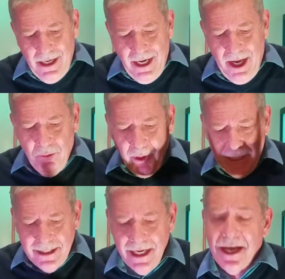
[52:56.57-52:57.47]
And what he
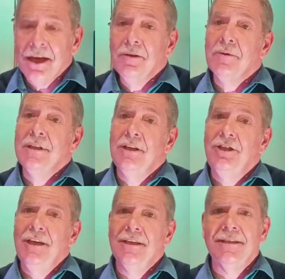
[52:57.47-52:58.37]
did was that
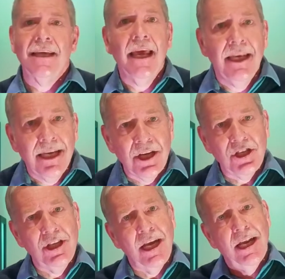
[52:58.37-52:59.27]
Jesus
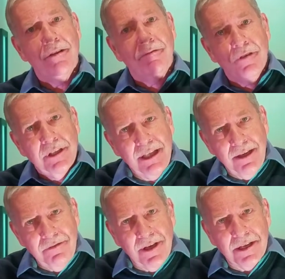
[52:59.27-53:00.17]
initiated
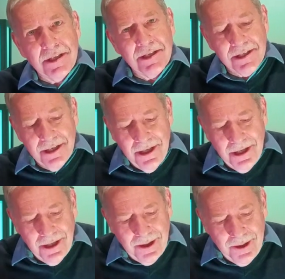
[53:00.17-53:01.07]
forgiveness
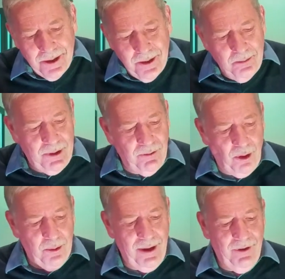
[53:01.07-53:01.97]
before
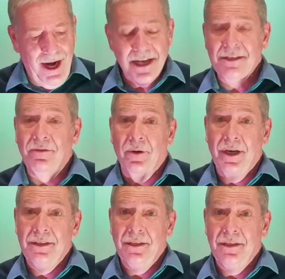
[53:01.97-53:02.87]
we ever asked for
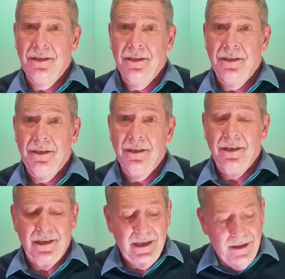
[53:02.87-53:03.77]
it.
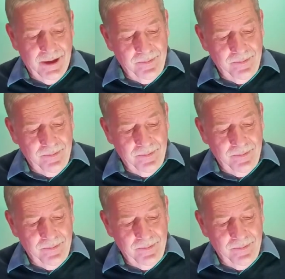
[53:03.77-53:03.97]
Right?